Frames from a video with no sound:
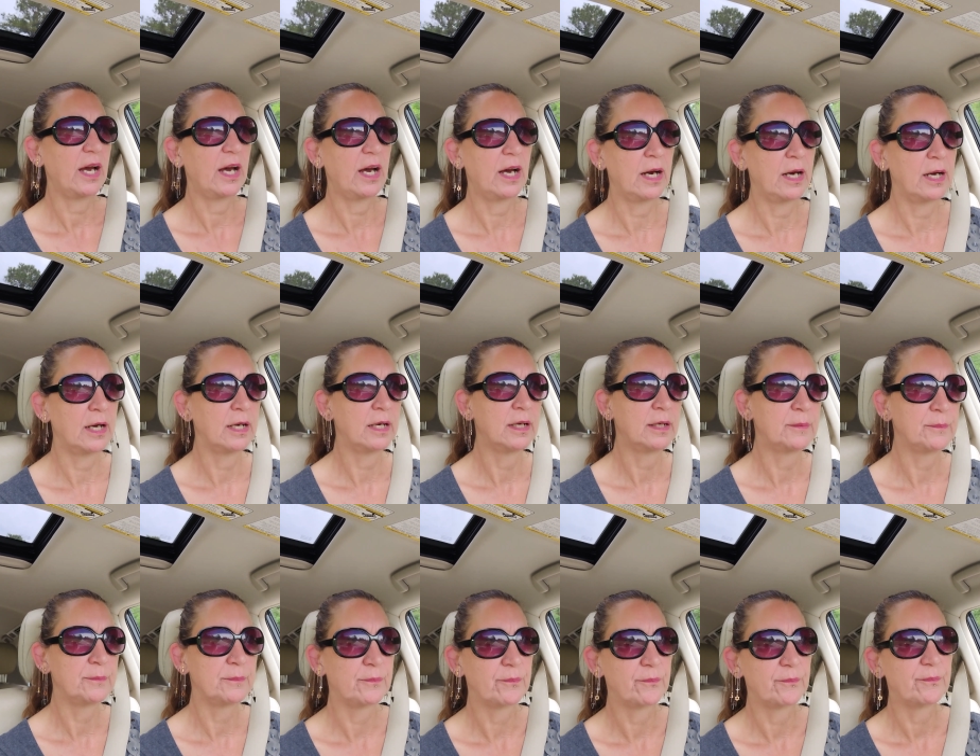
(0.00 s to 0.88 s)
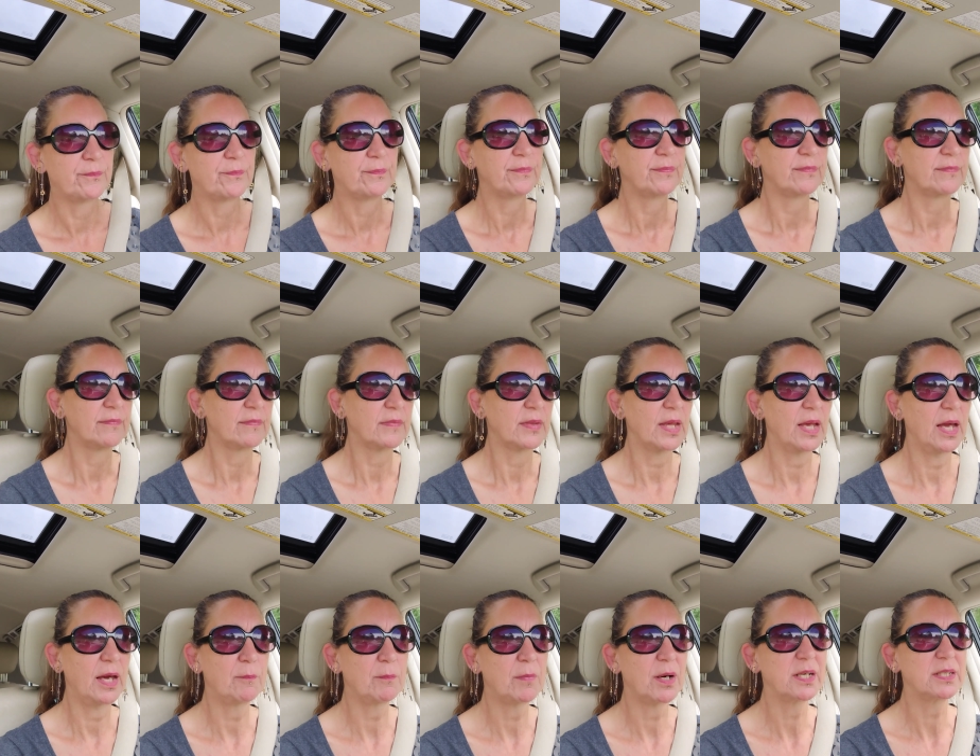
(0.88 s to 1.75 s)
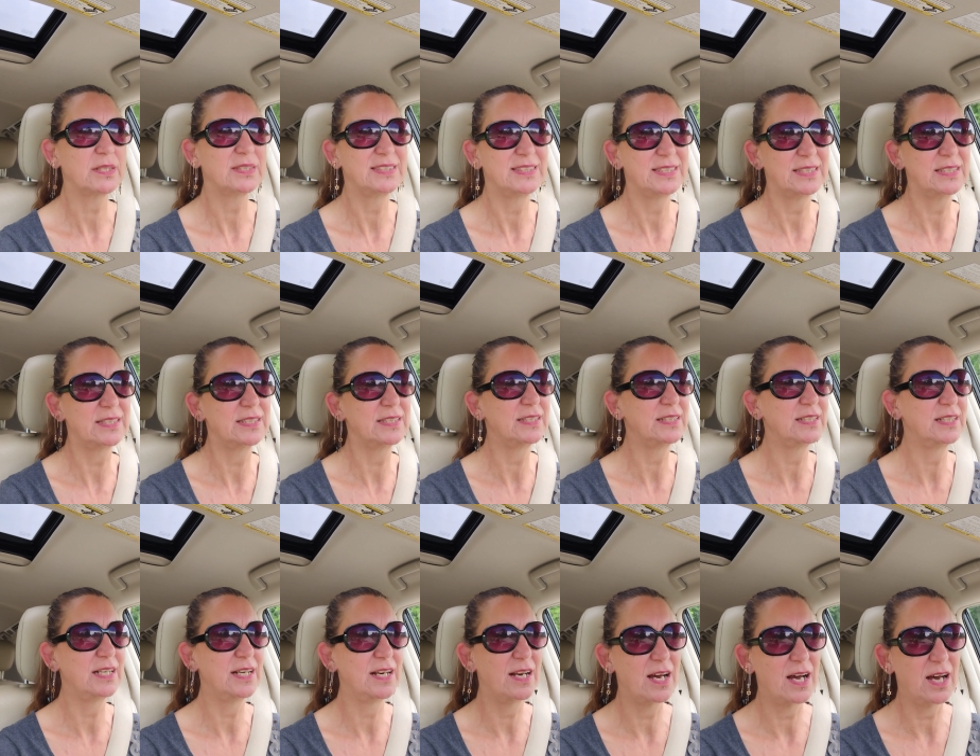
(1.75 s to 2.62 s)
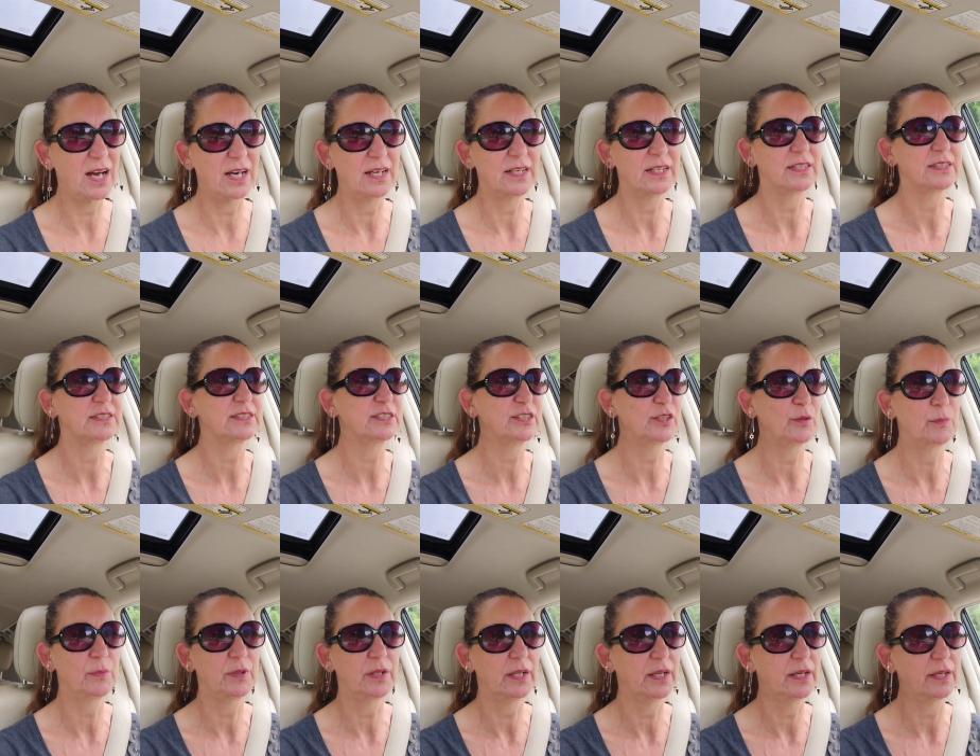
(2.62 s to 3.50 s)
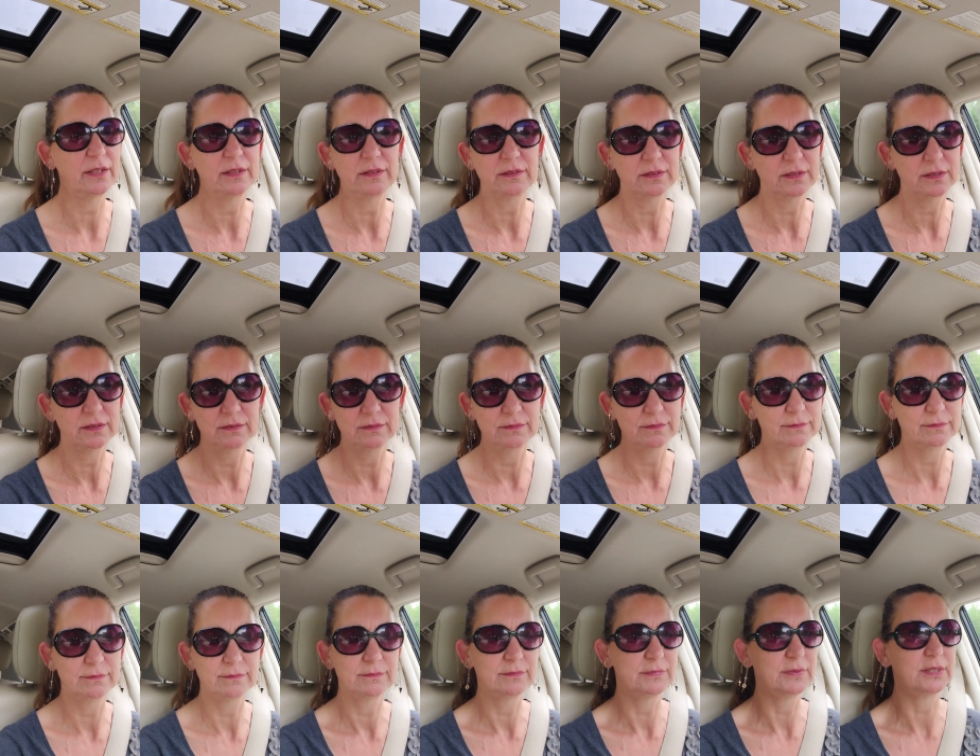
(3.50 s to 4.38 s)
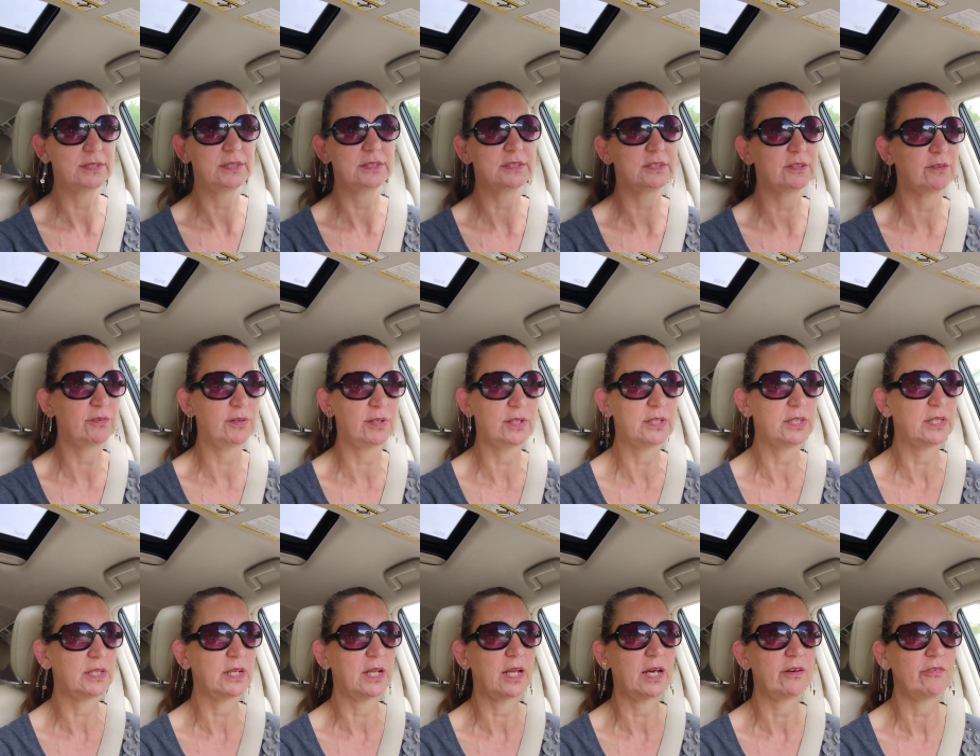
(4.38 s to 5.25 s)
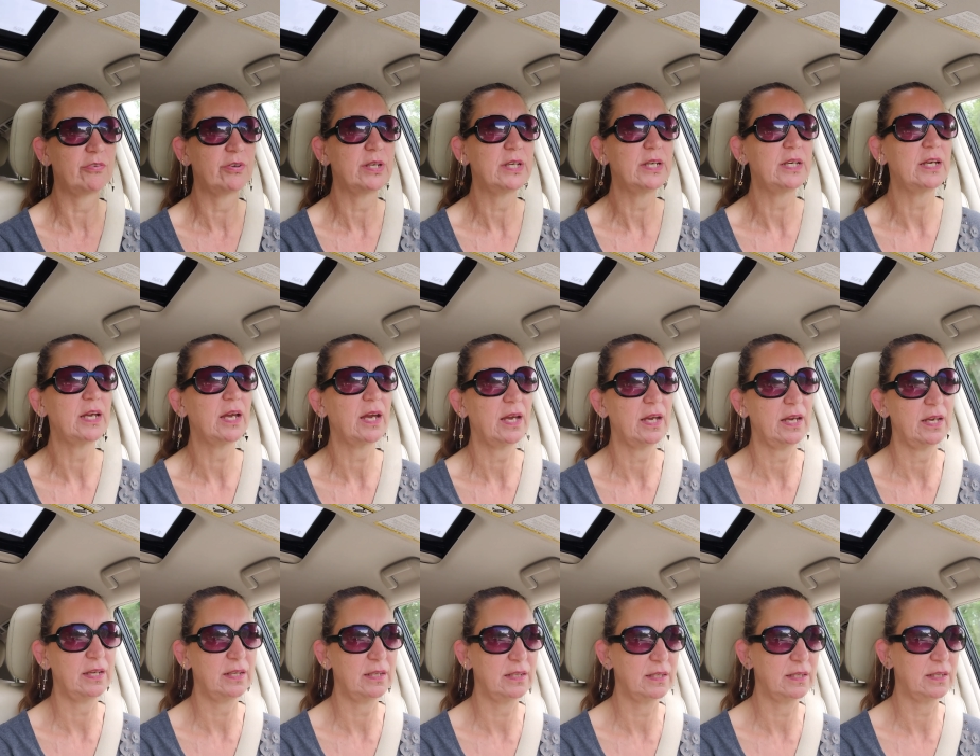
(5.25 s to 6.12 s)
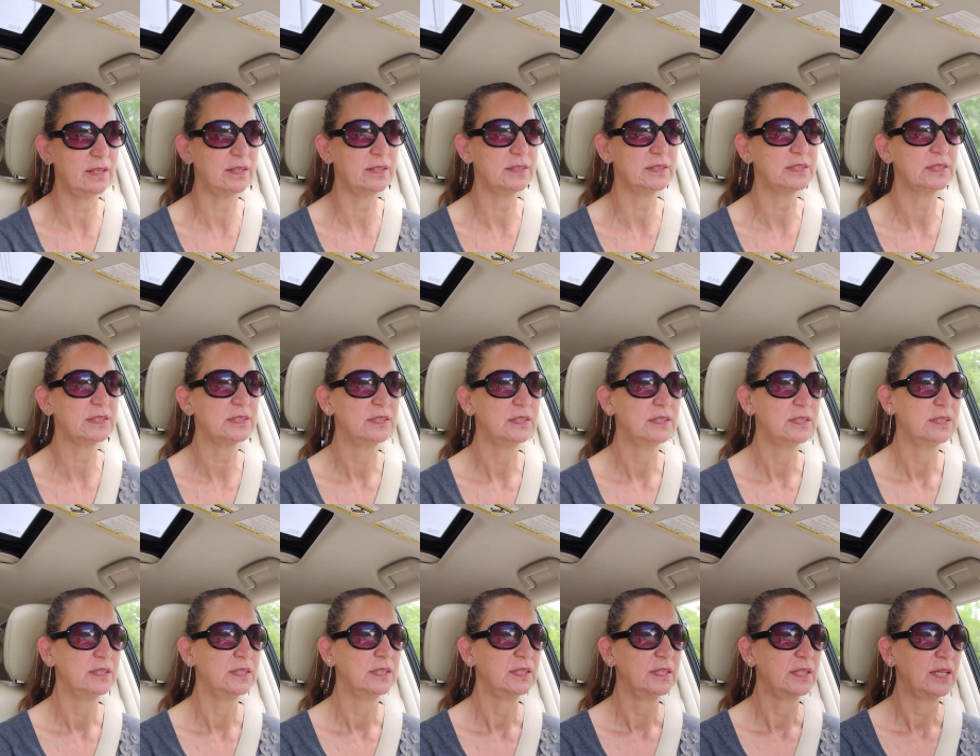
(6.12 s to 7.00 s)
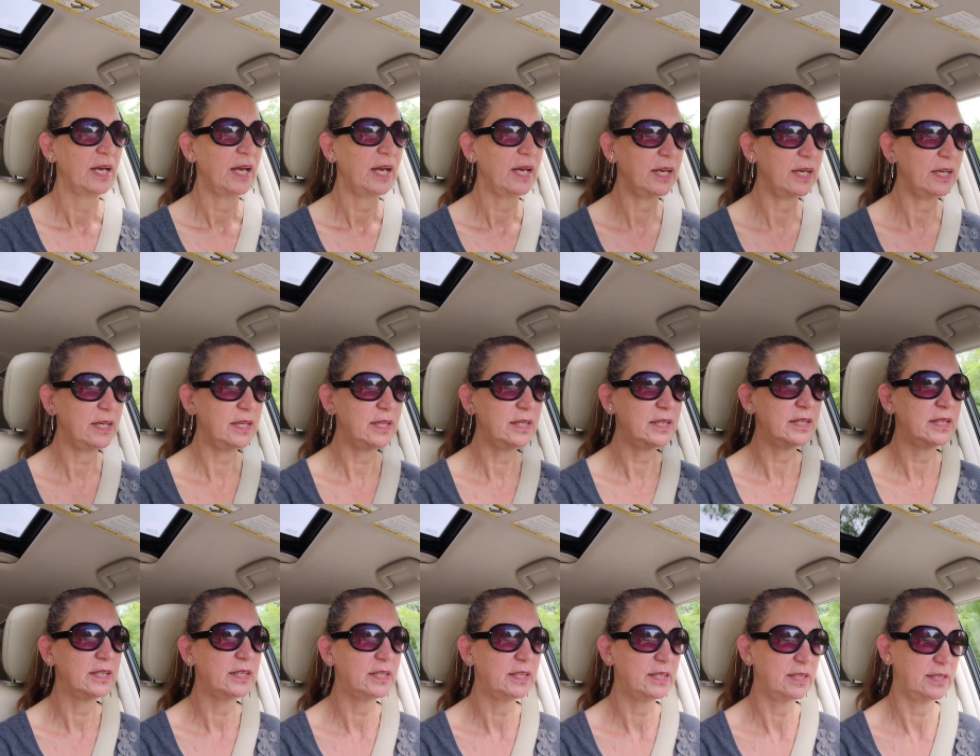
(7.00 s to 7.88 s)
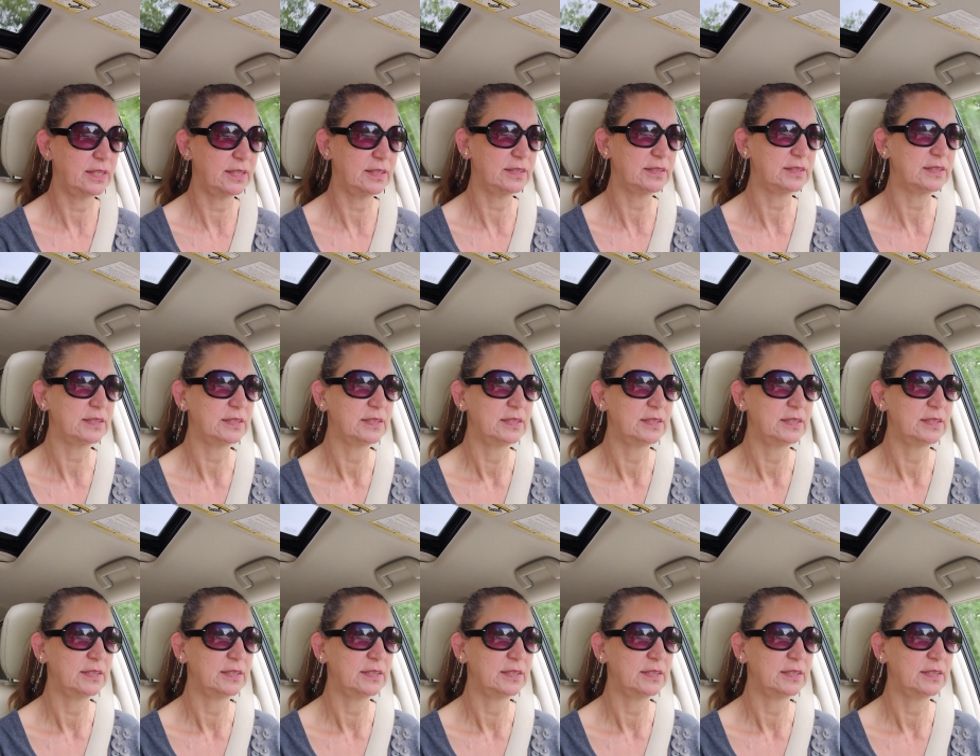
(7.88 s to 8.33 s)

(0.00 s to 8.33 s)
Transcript: Um, and Mark did not assimilate into civilian life hated it. Hated it.